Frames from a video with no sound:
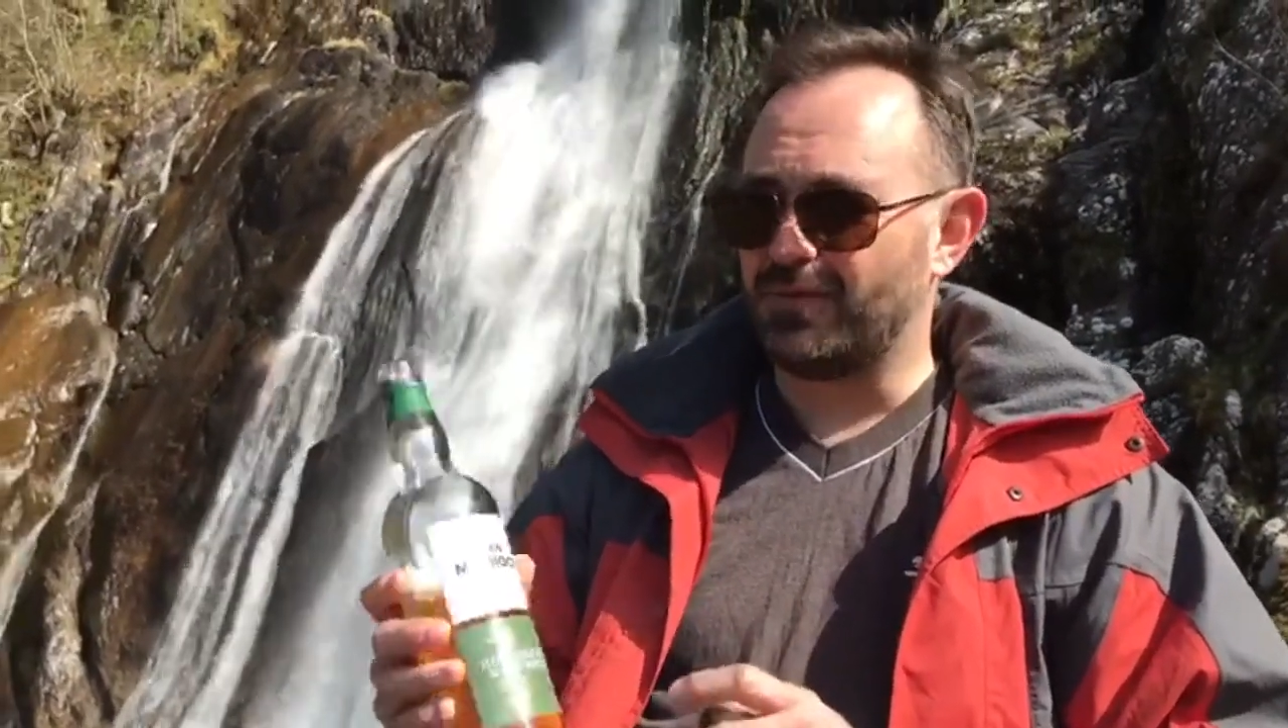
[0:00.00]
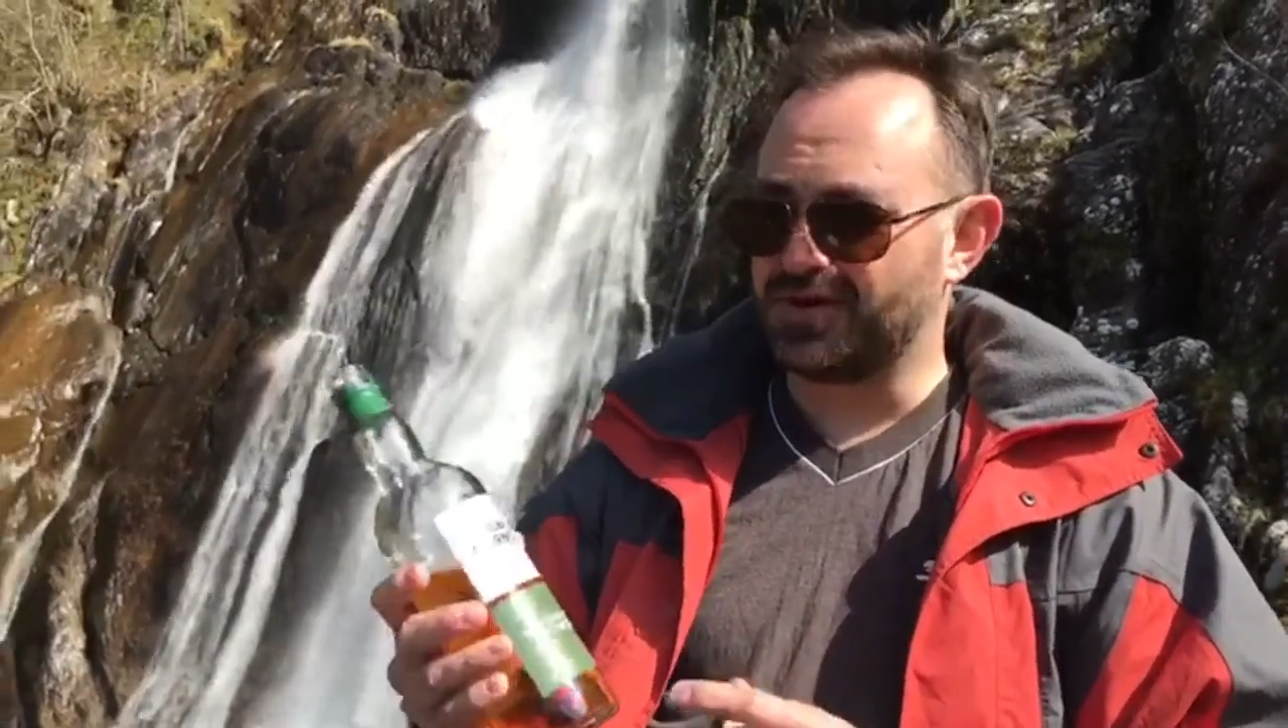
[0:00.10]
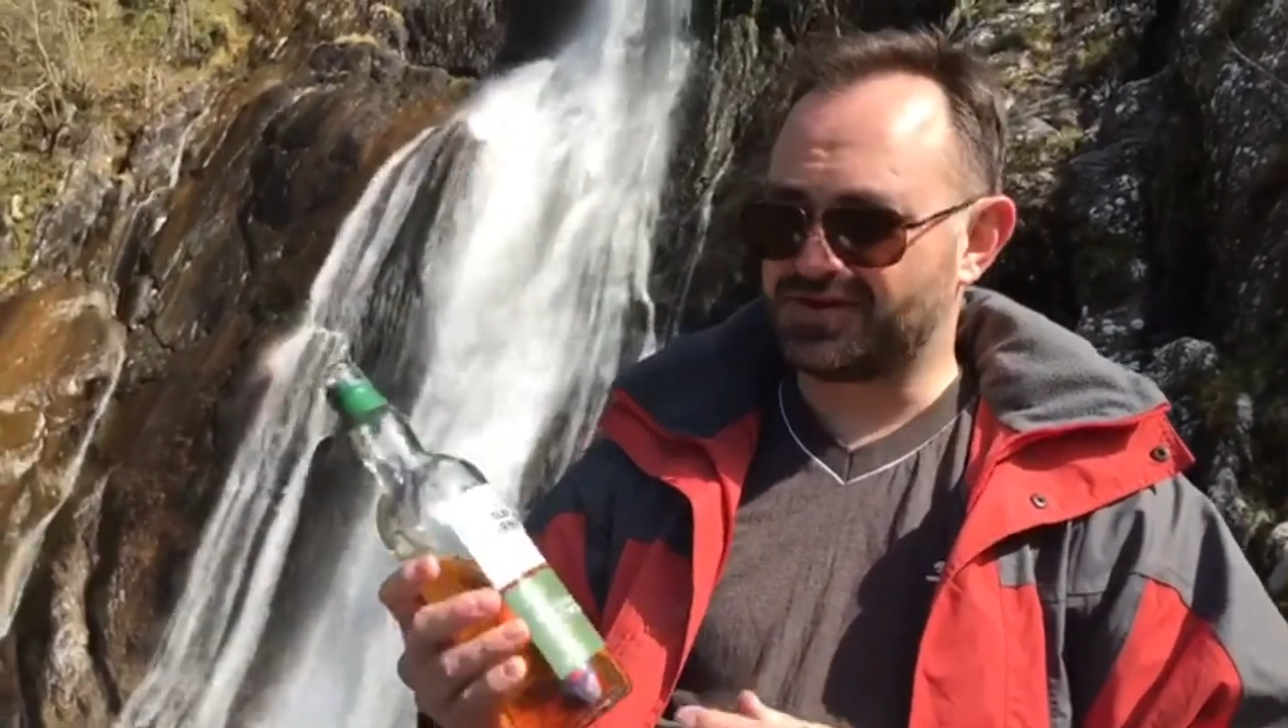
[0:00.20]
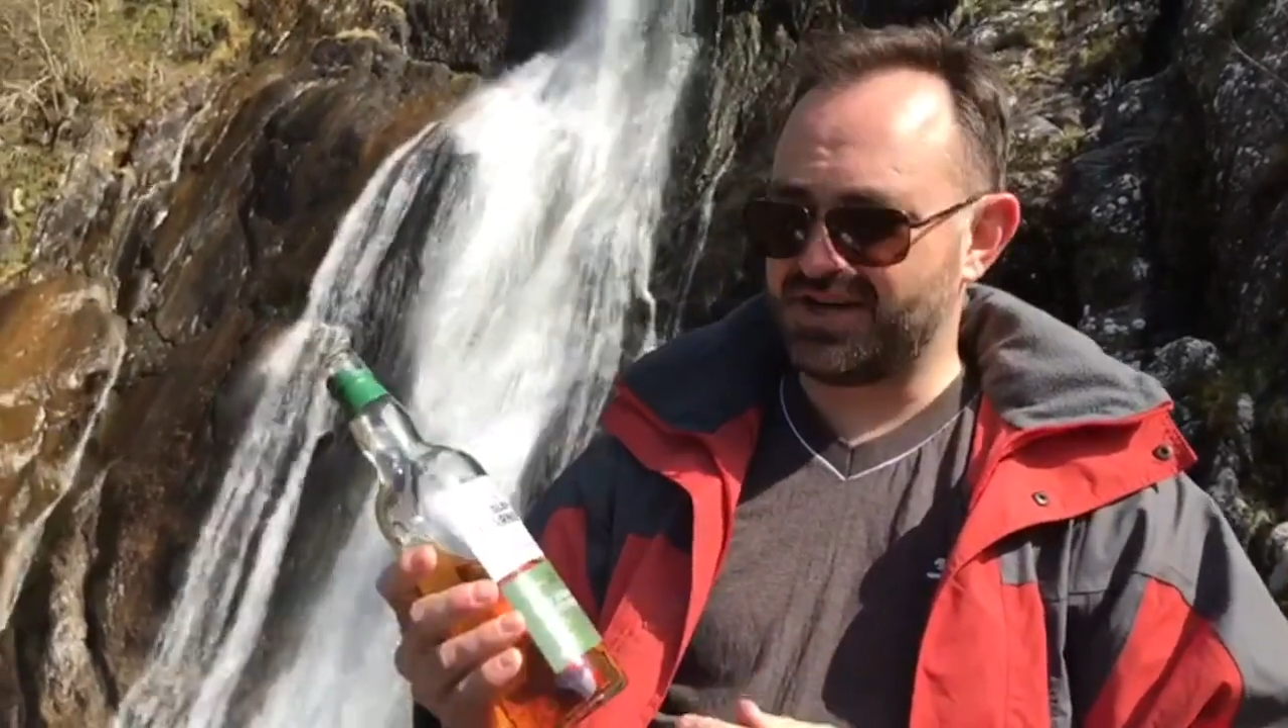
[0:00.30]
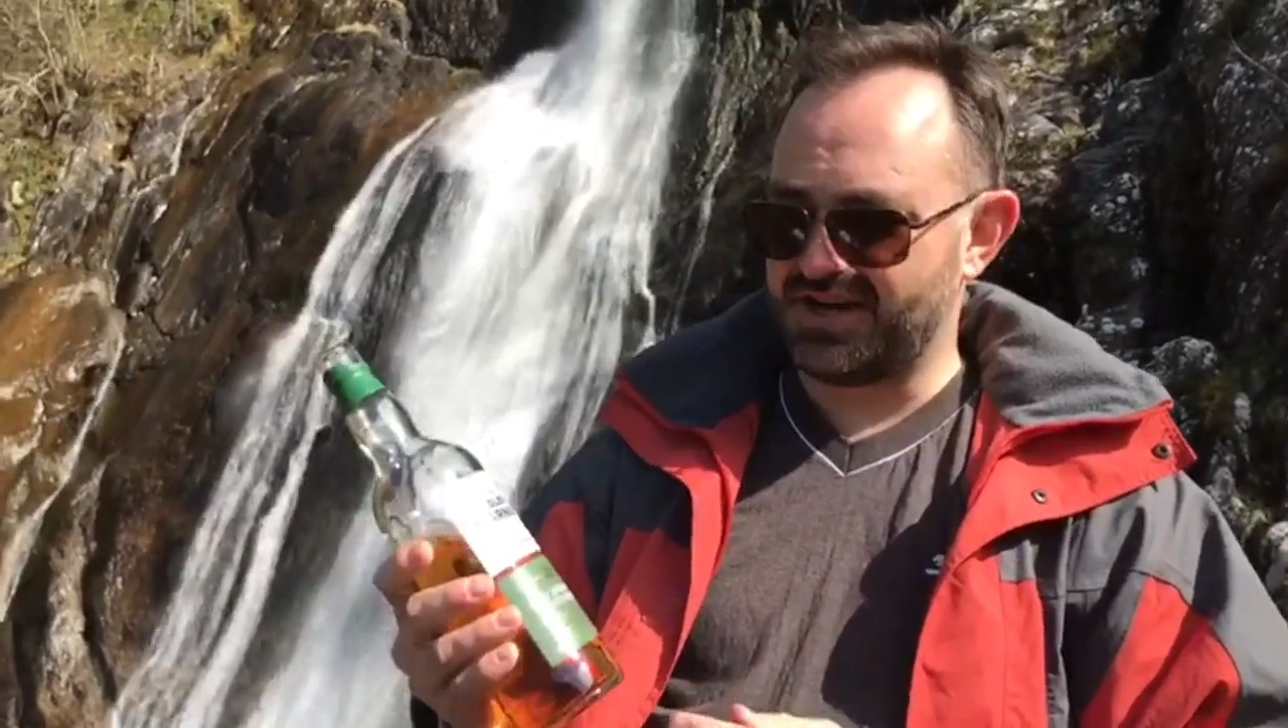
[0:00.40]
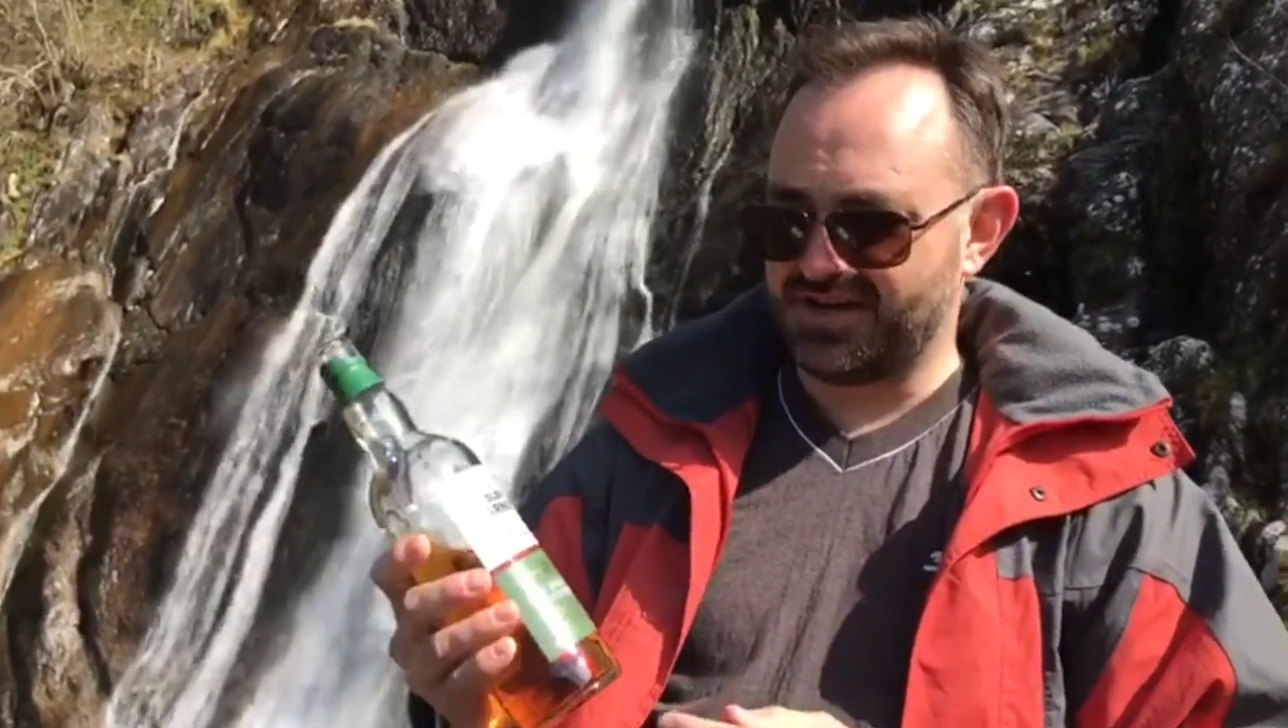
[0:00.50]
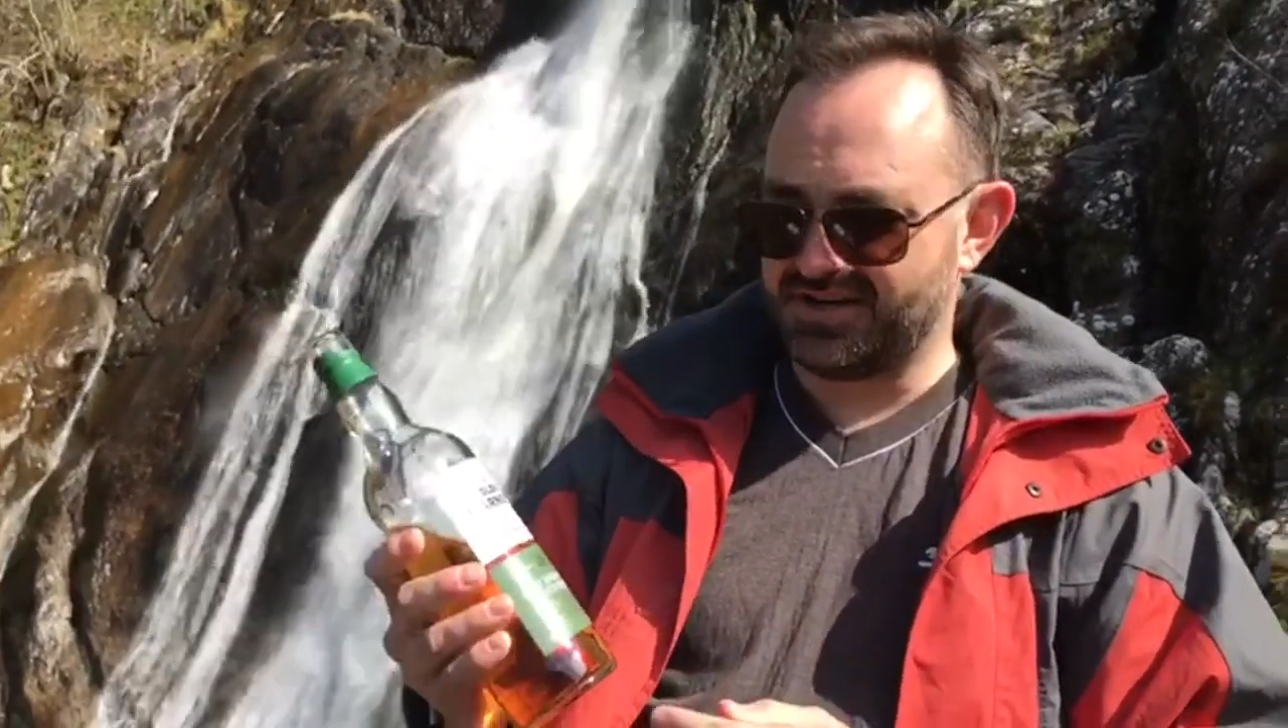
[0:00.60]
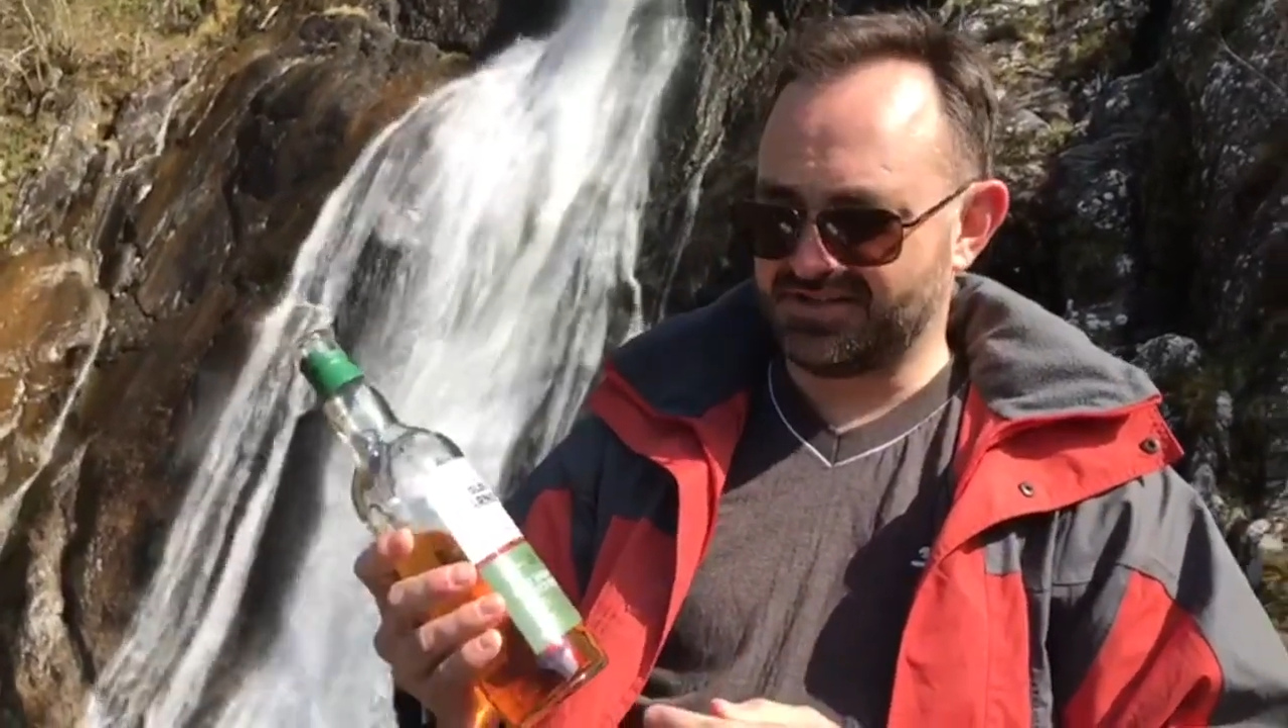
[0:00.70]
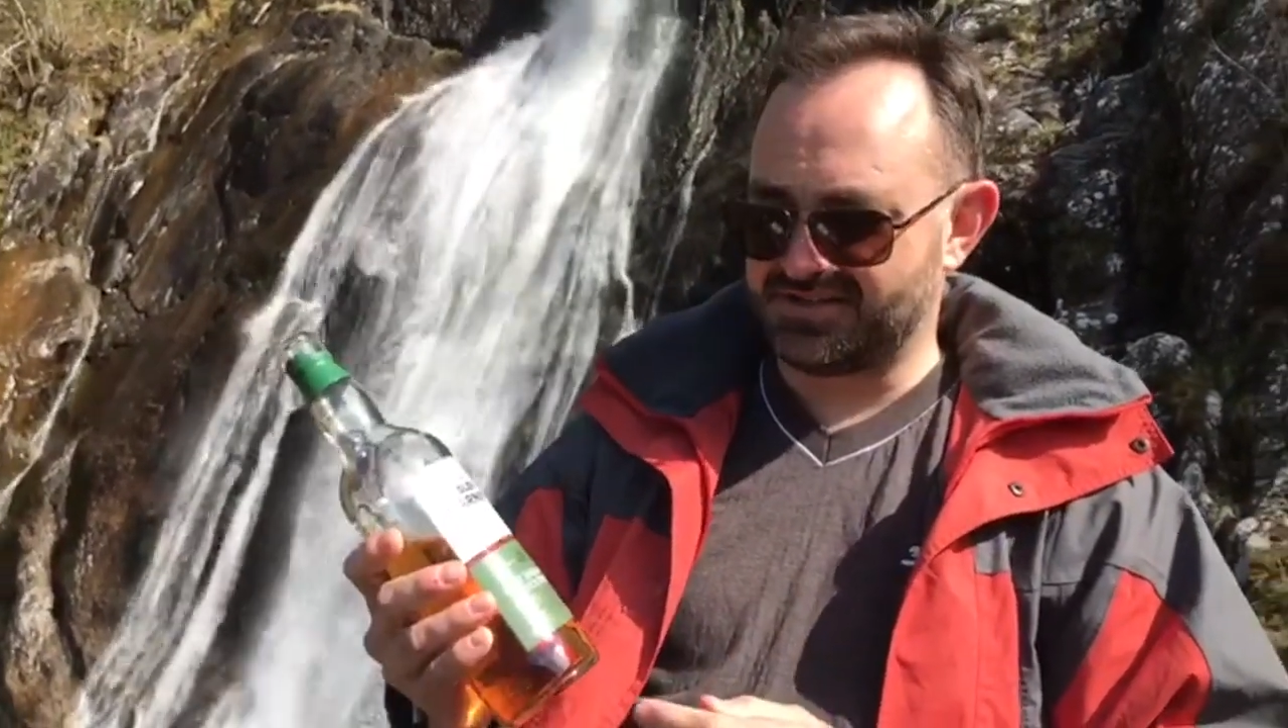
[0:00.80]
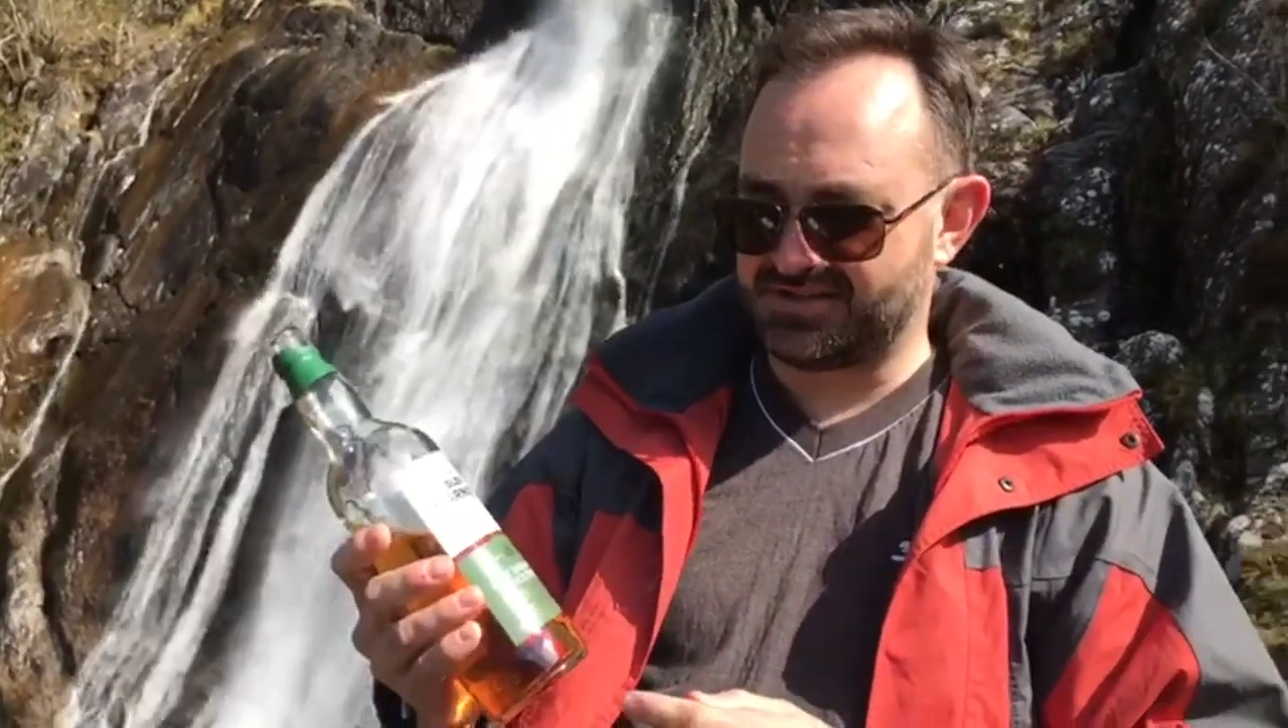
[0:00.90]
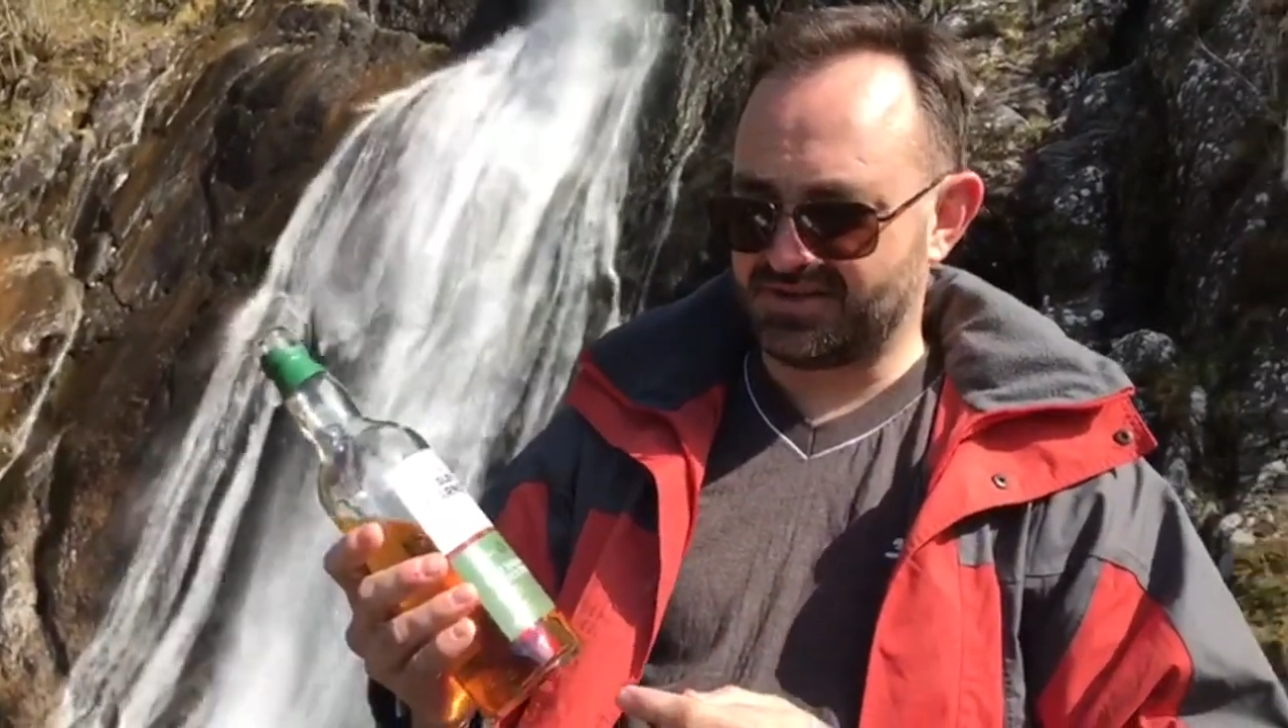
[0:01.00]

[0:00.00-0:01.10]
which is